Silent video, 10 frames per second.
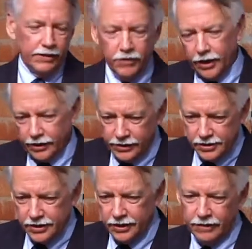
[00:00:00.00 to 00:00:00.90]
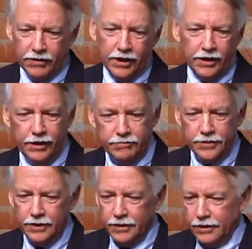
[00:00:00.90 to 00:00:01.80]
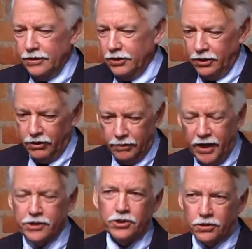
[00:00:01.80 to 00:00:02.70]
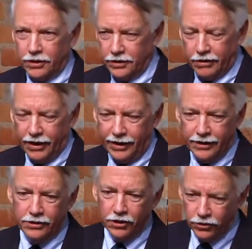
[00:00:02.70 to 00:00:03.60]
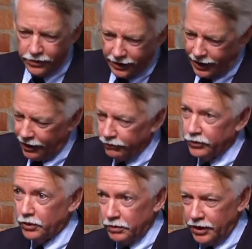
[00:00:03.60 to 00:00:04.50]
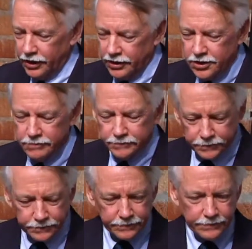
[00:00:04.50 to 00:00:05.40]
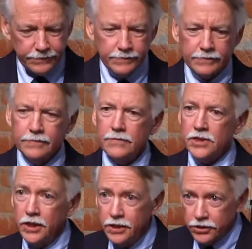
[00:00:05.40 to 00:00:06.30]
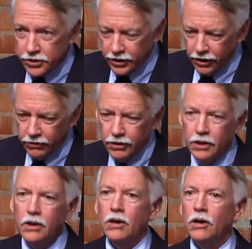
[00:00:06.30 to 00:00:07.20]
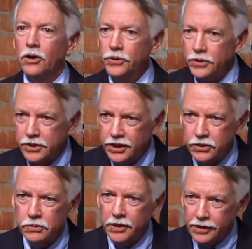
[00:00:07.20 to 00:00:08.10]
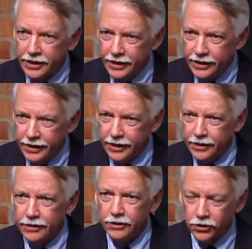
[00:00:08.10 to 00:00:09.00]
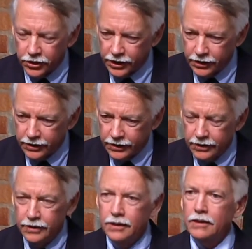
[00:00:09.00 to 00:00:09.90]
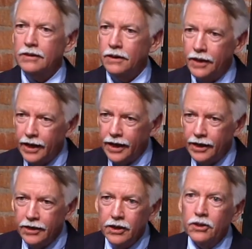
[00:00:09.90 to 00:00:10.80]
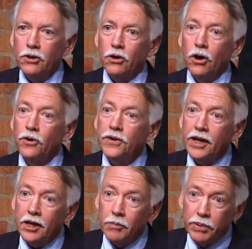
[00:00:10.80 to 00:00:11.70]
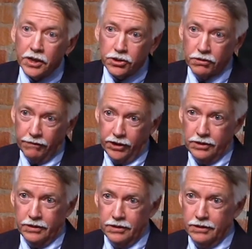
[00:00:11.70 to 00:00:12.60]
they've got, let's say they've got a, you know, a box turtle in their hand and they're holding it out with a group of kids. 10 years ago, all those kids would be leaning in looking. Today, they're all taking a picture of it.